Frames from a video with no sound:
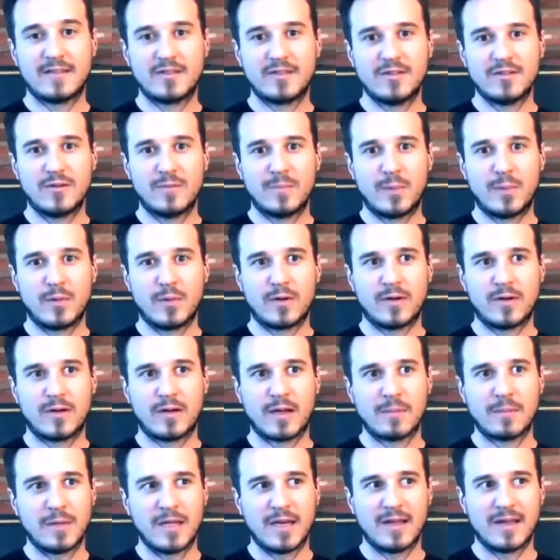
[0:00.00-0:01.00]
it's so important.
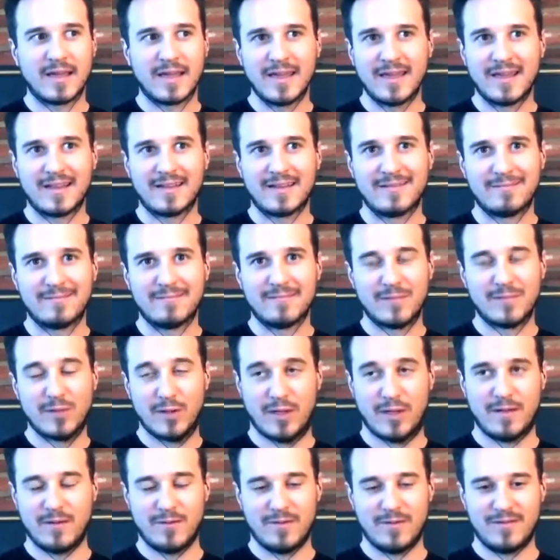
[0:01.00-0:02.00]
Again,
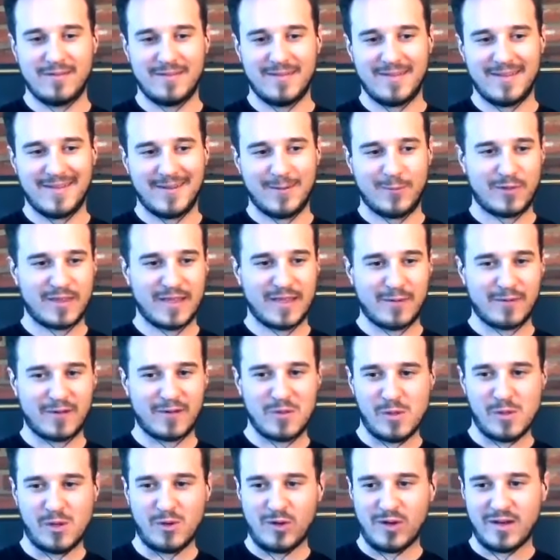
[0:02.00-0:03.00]
without
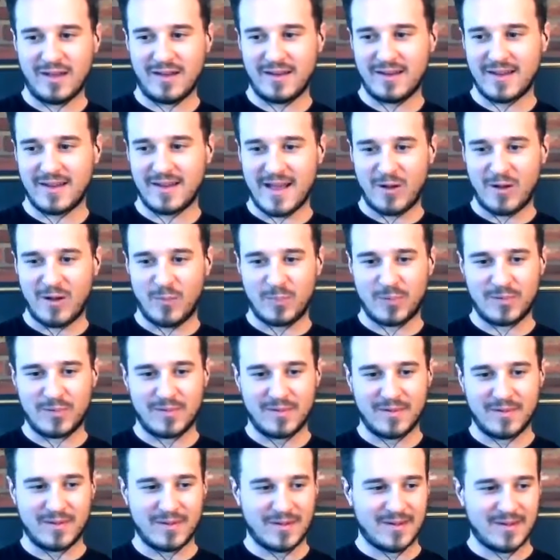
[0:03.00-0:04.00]
community to help
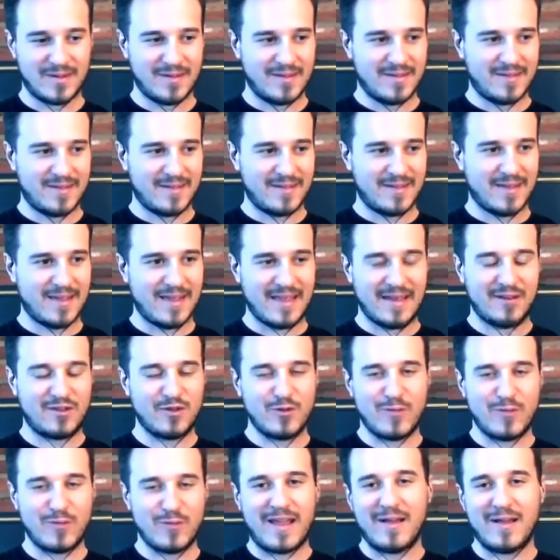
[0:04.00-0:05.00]

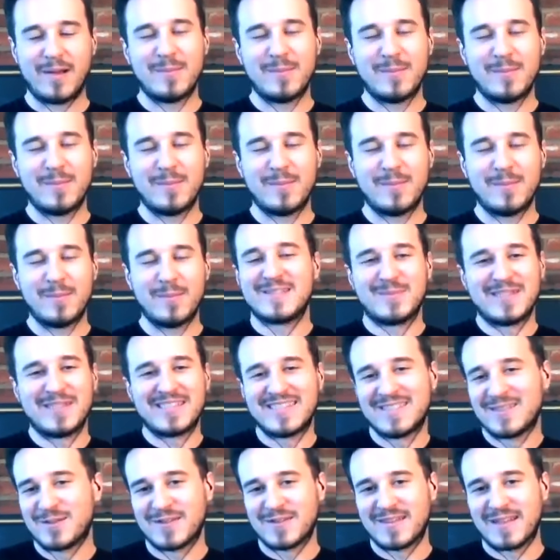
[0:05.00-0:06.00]
what is a
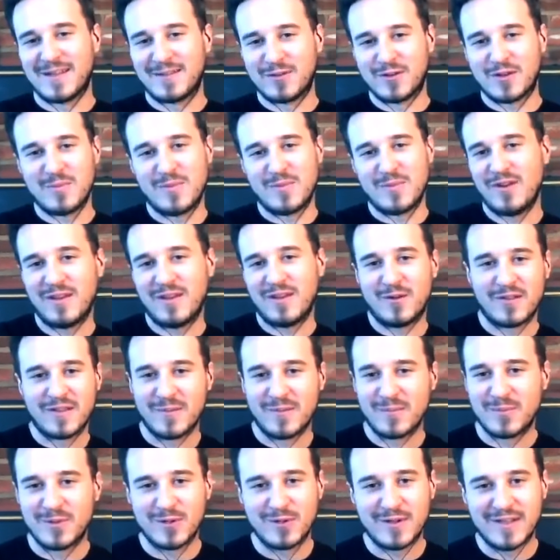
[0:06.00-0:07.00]
business without the community or the
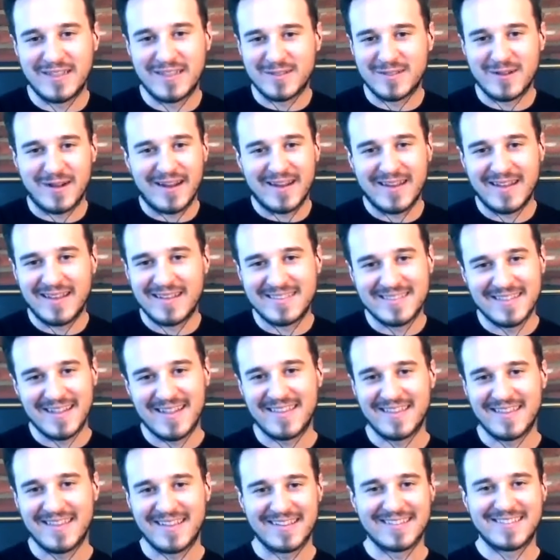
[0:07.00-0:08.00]
employees, right? It's
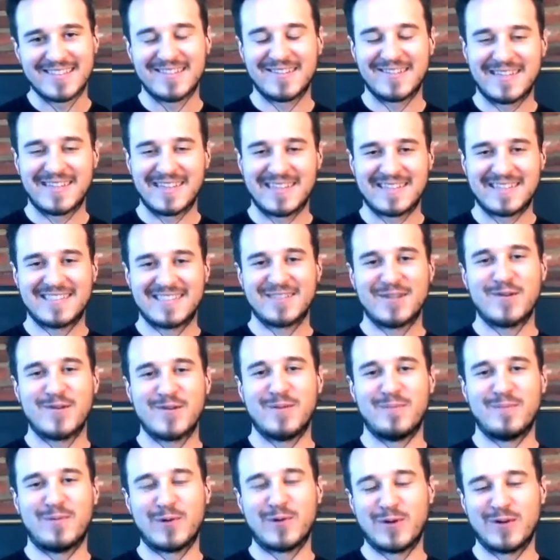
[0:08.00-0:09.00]
nothing. So it's so
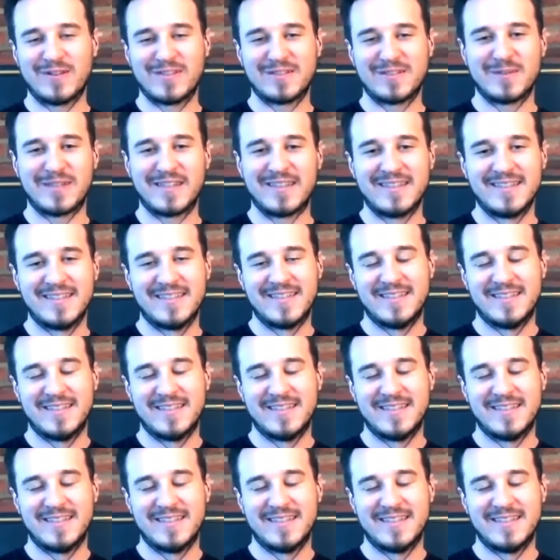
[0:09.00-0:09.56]
important to me.